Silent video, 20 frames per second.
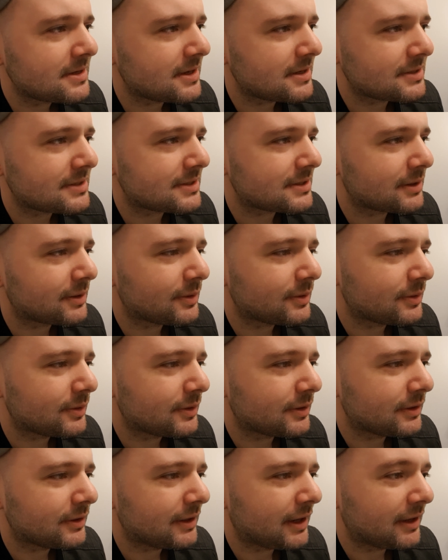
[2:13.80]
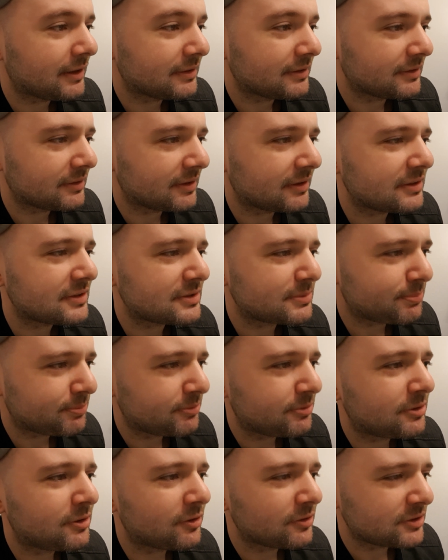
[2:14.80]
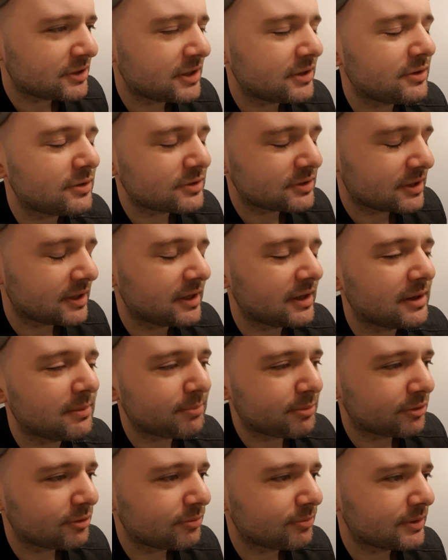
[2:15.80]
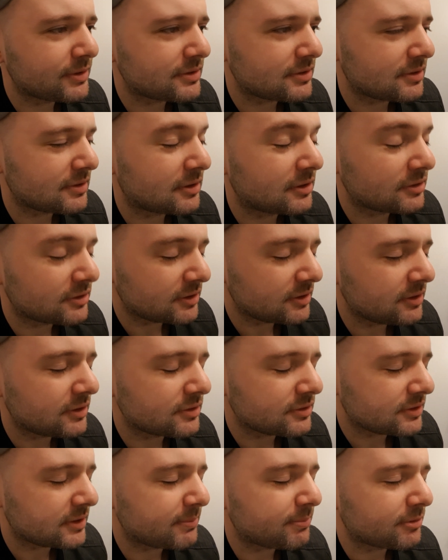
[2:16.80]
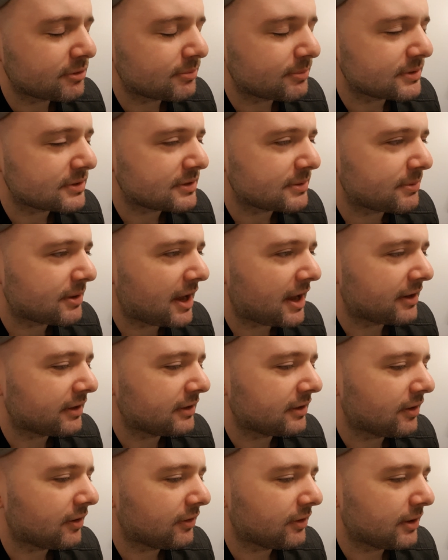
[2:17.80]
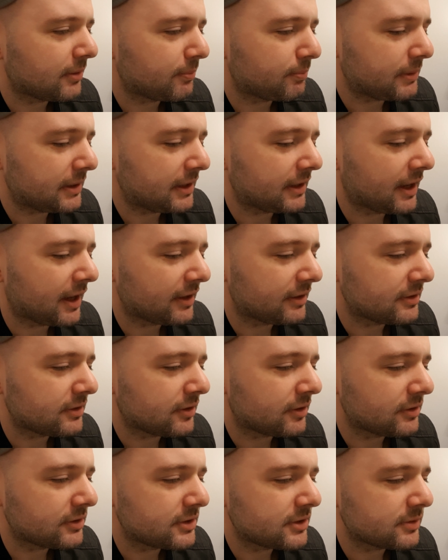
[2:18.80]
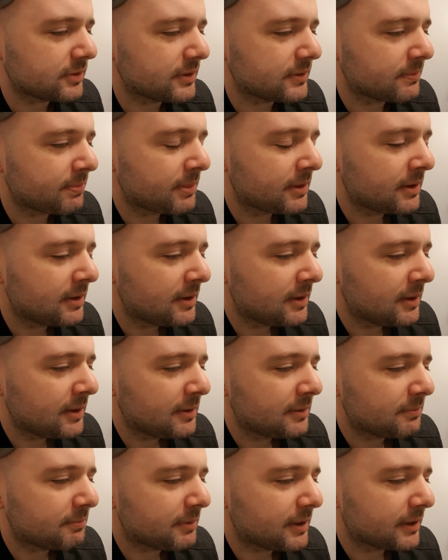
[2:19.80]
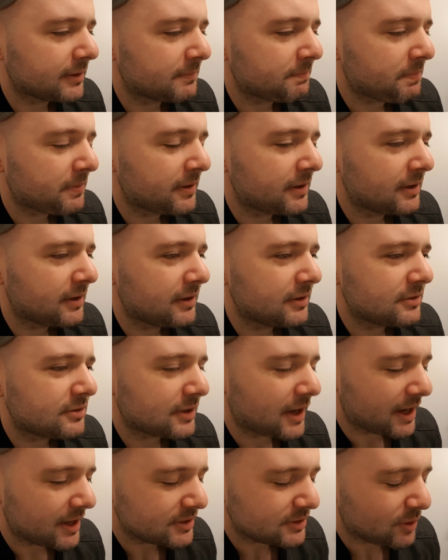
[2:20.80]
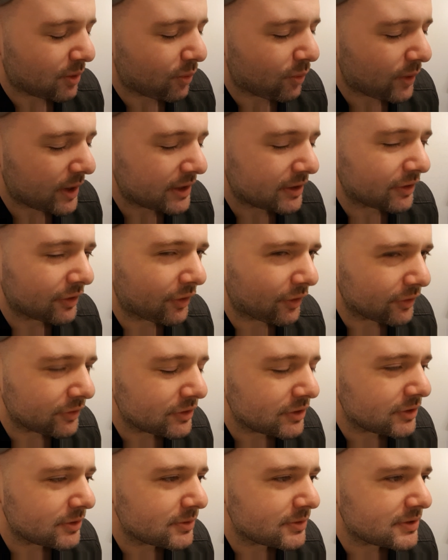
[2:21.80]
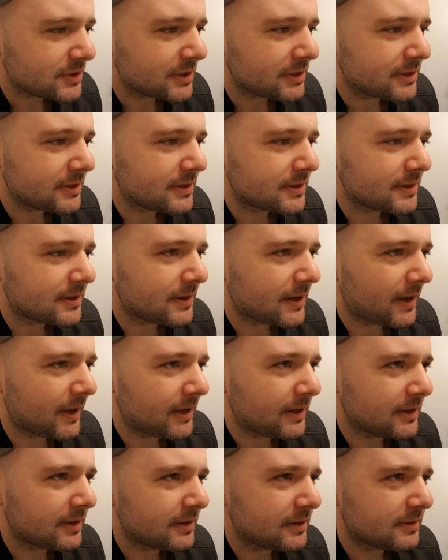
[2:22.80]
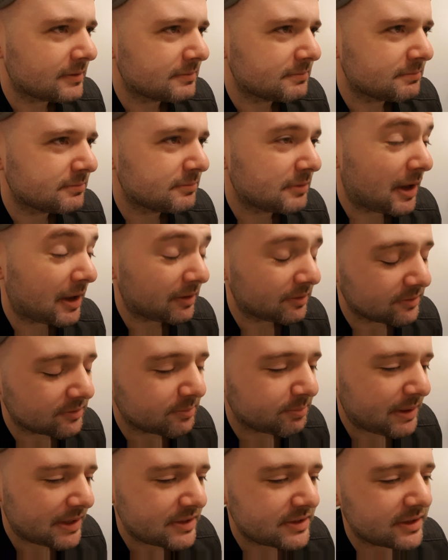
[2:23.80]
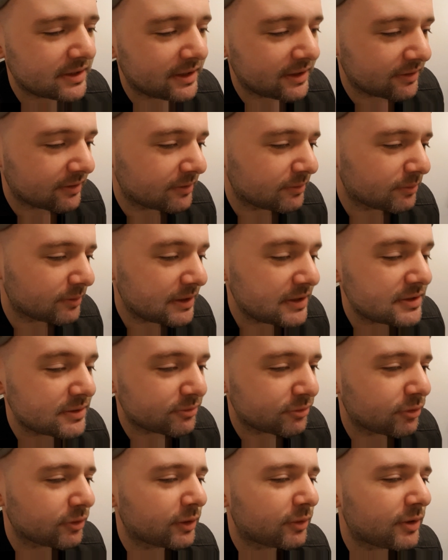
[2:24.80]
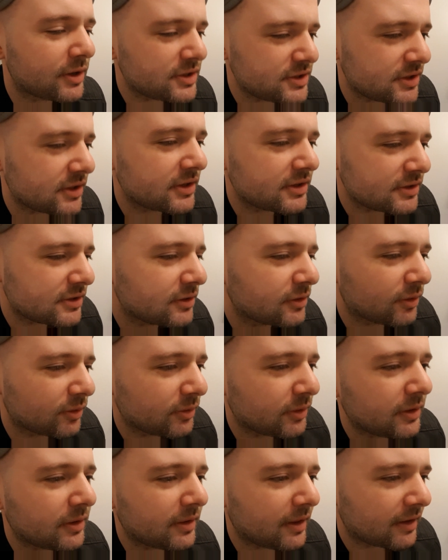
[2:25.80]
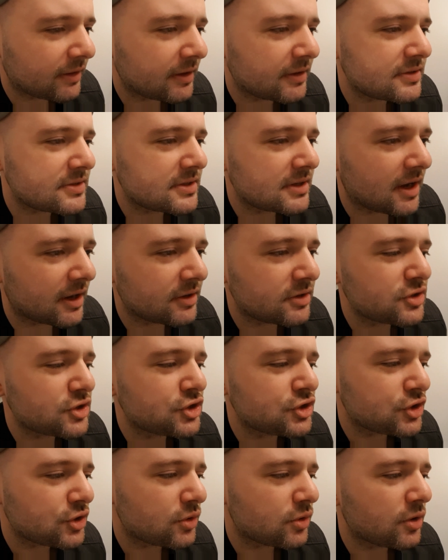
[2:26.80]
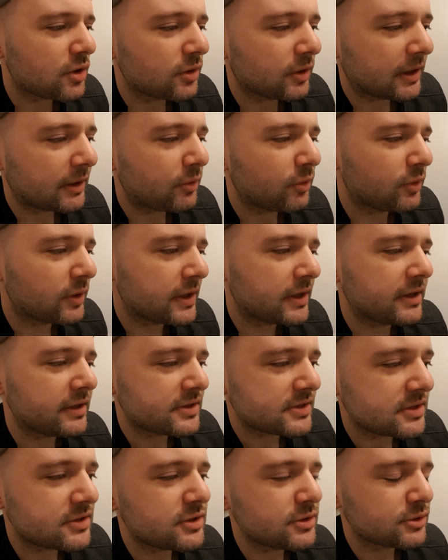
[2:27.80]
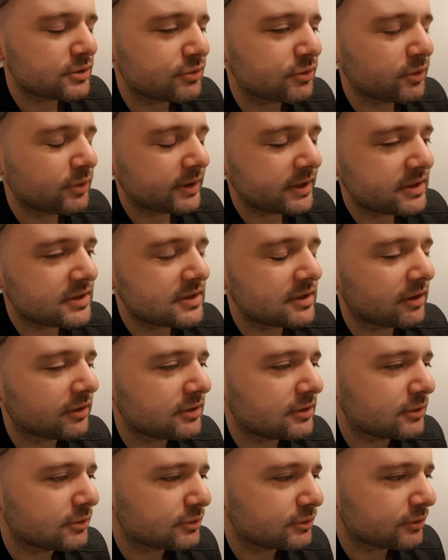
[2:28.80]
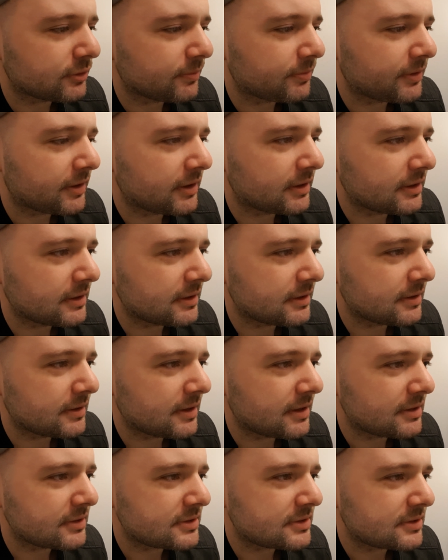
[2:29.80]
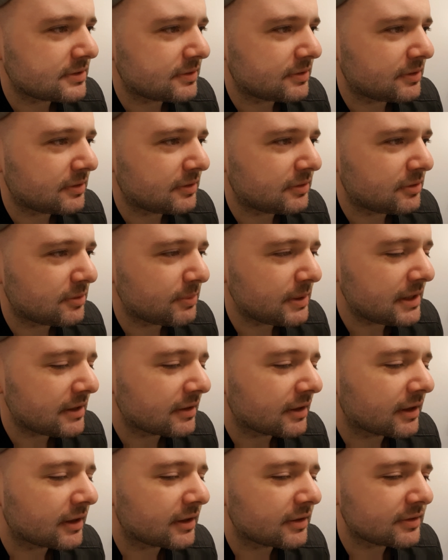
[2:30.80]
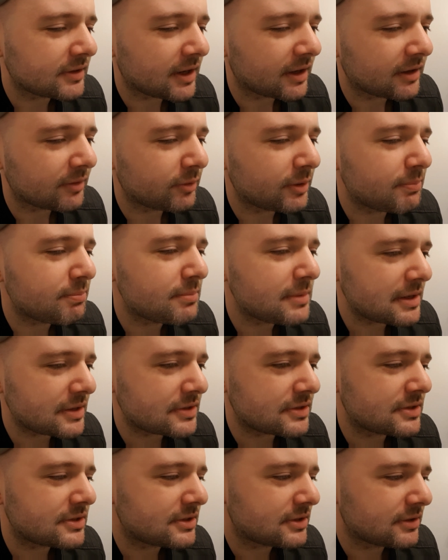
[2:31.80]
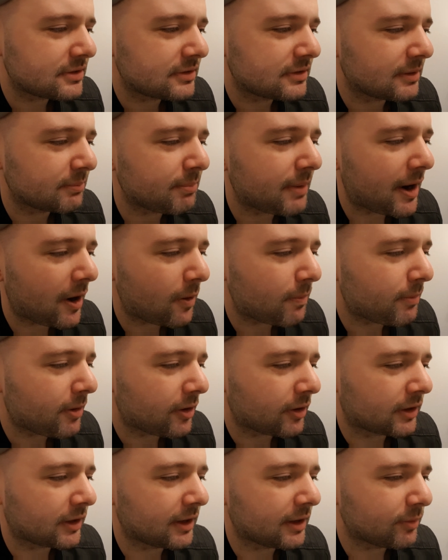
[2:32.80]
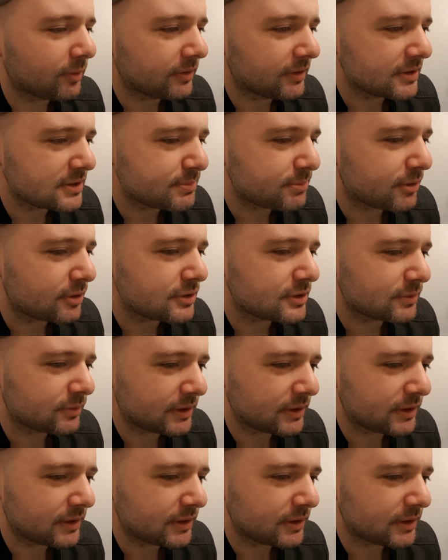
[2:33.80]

So, and there's continuously improvements in being added onto it. But to ask when not to use it, and basically the reason for the question is, you know, that it's unsure, like when is it useful, when it's not useful, is to me, like, it's kind of, we missed the mark here with this person.